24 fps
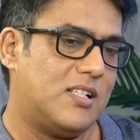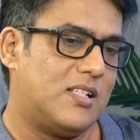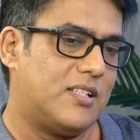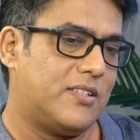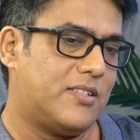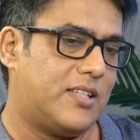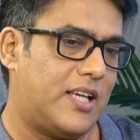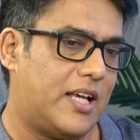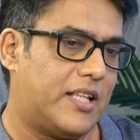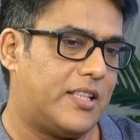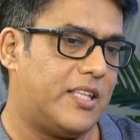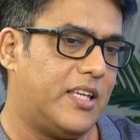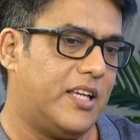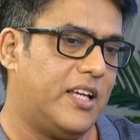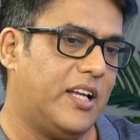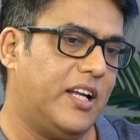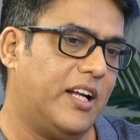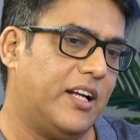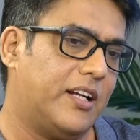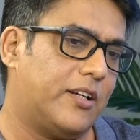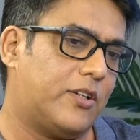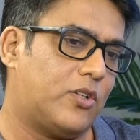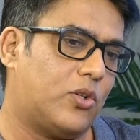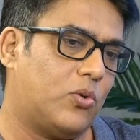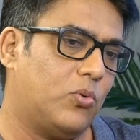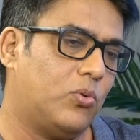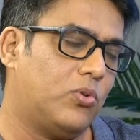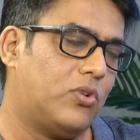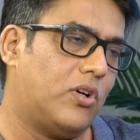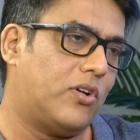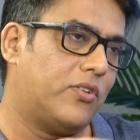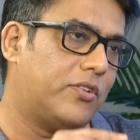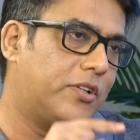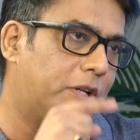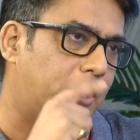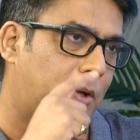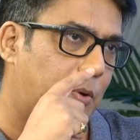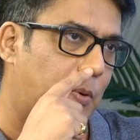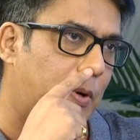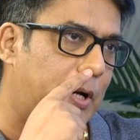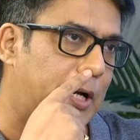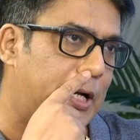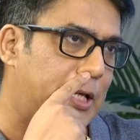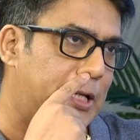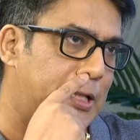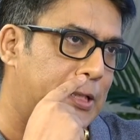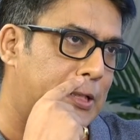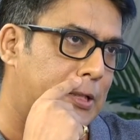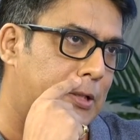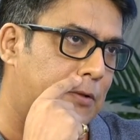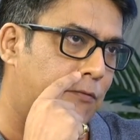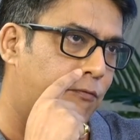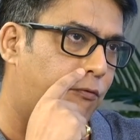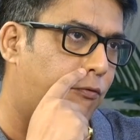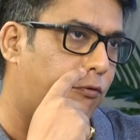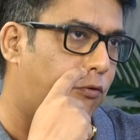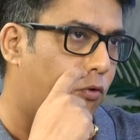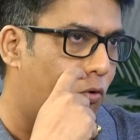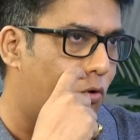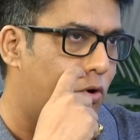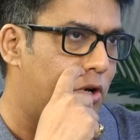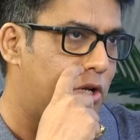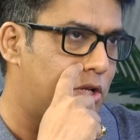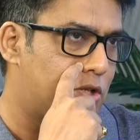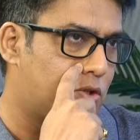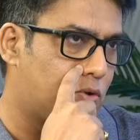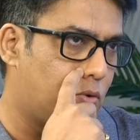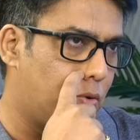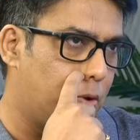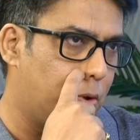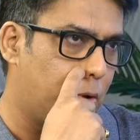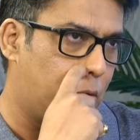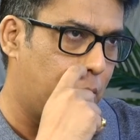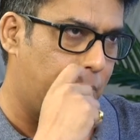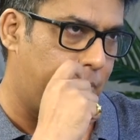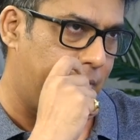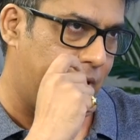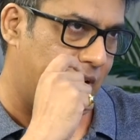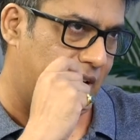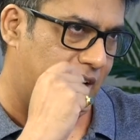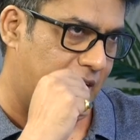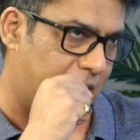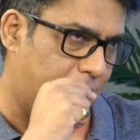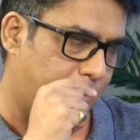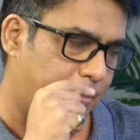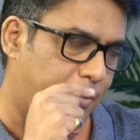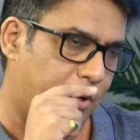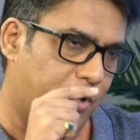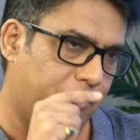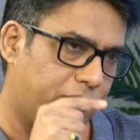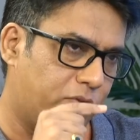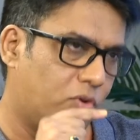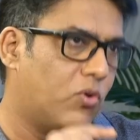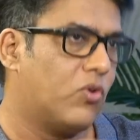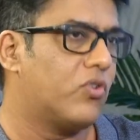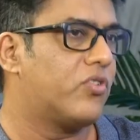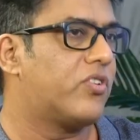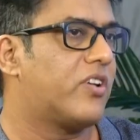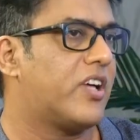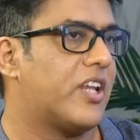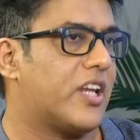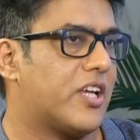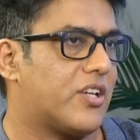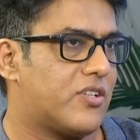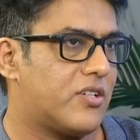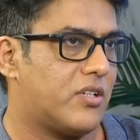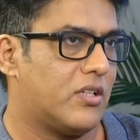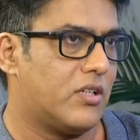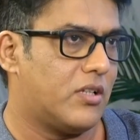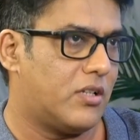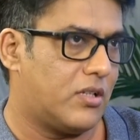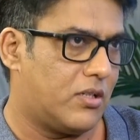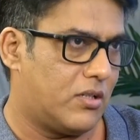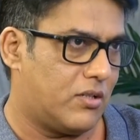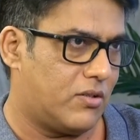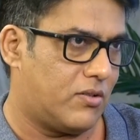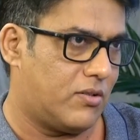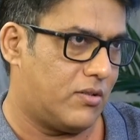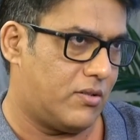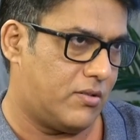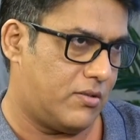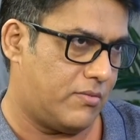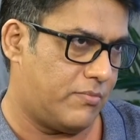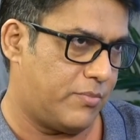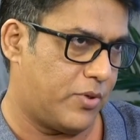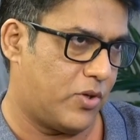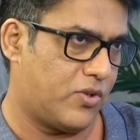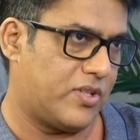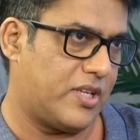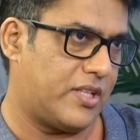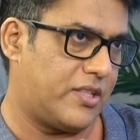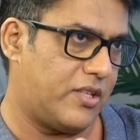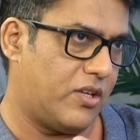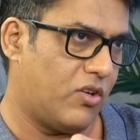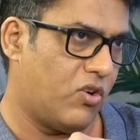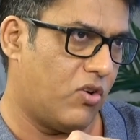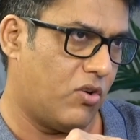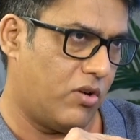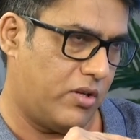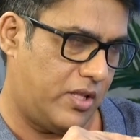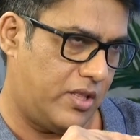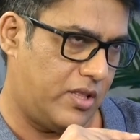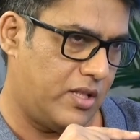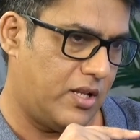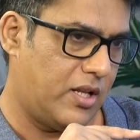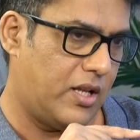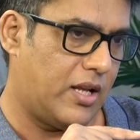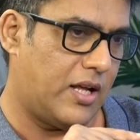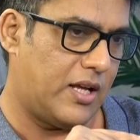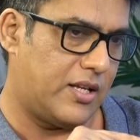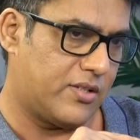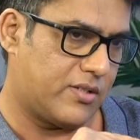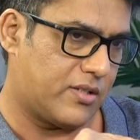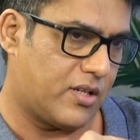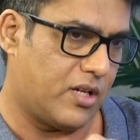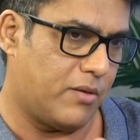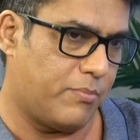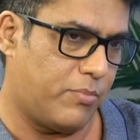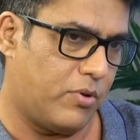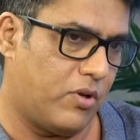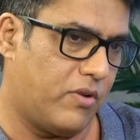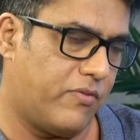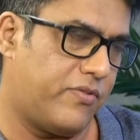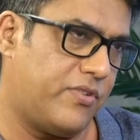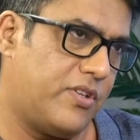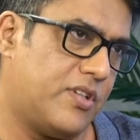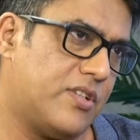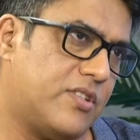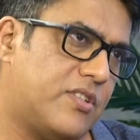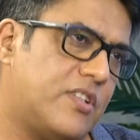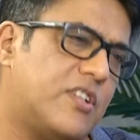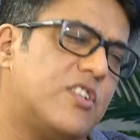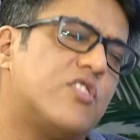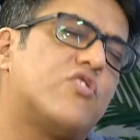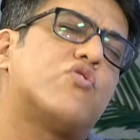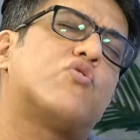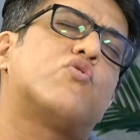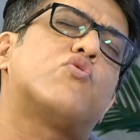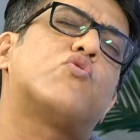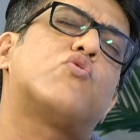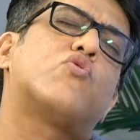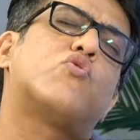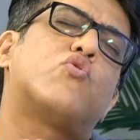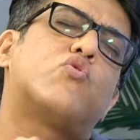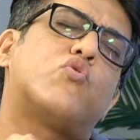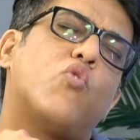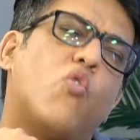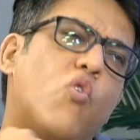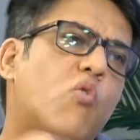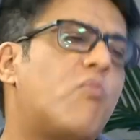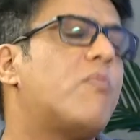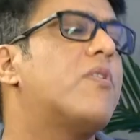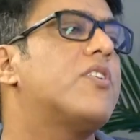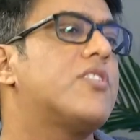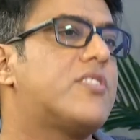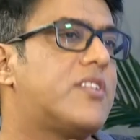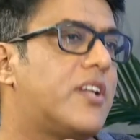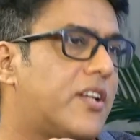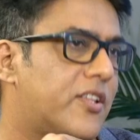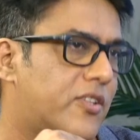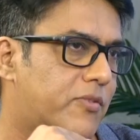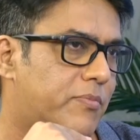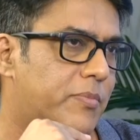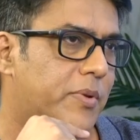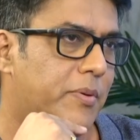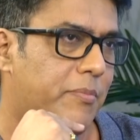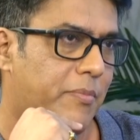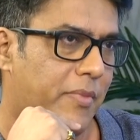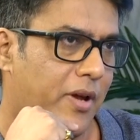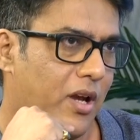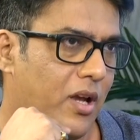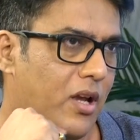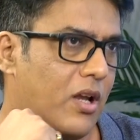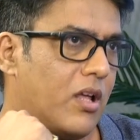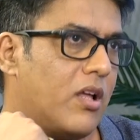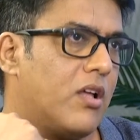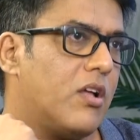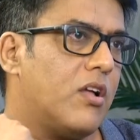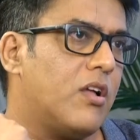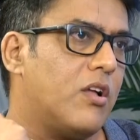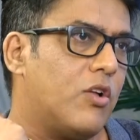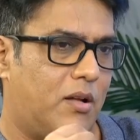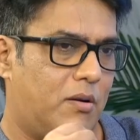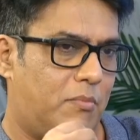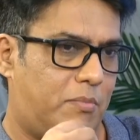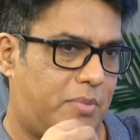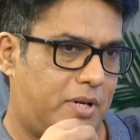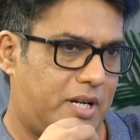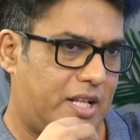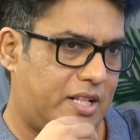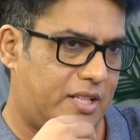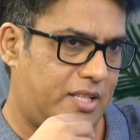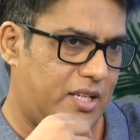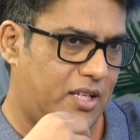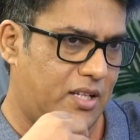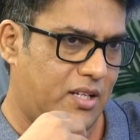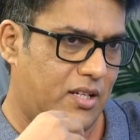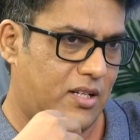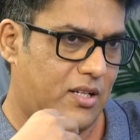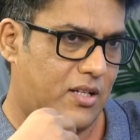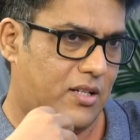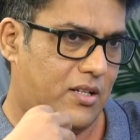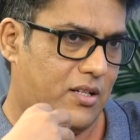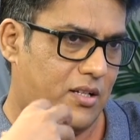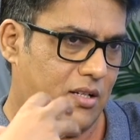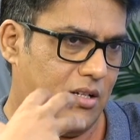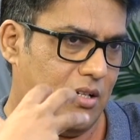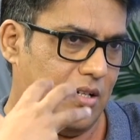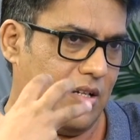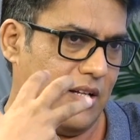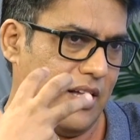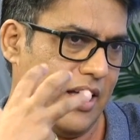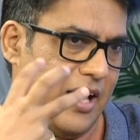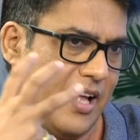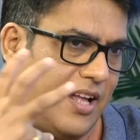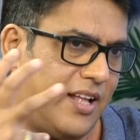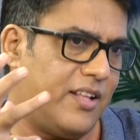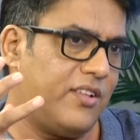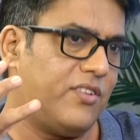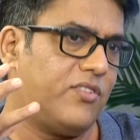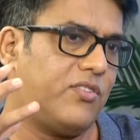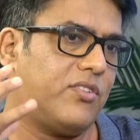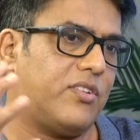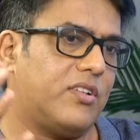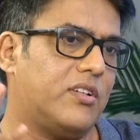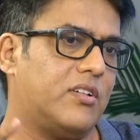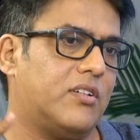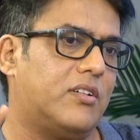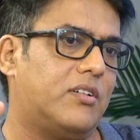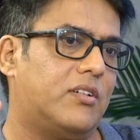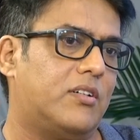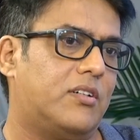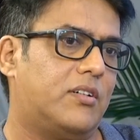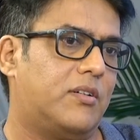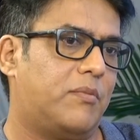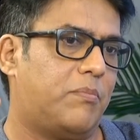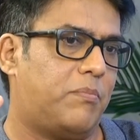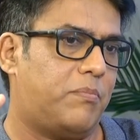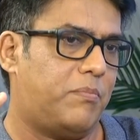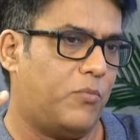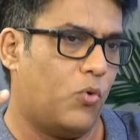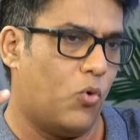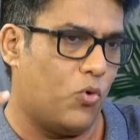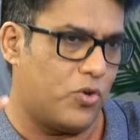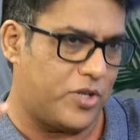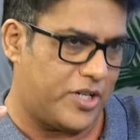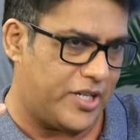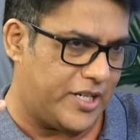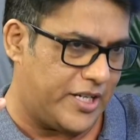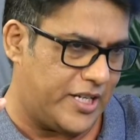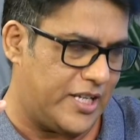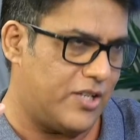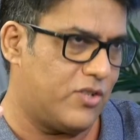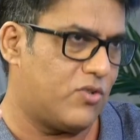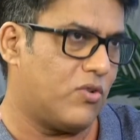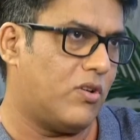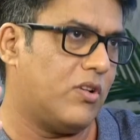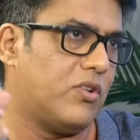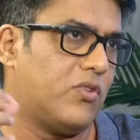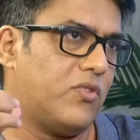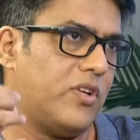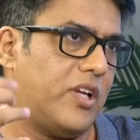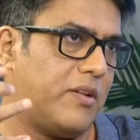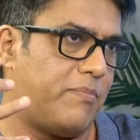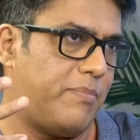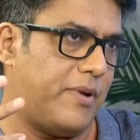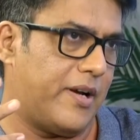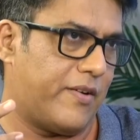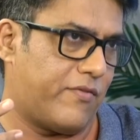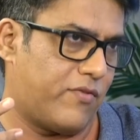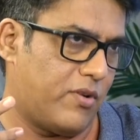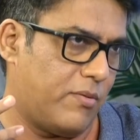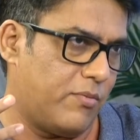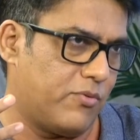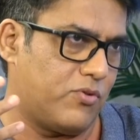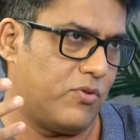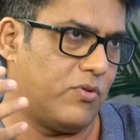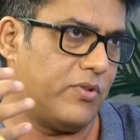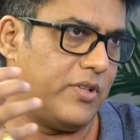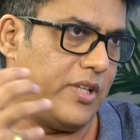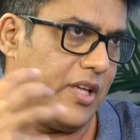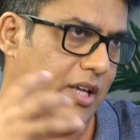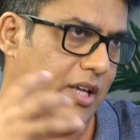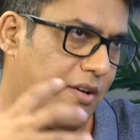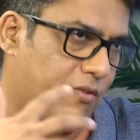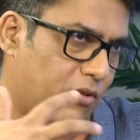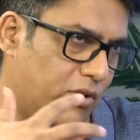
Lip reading: See, I think 2024 is going to be a little bit of course correction because I think in the last couple of years there is so much that has been made. But I think as OTTs also as platforms, so they have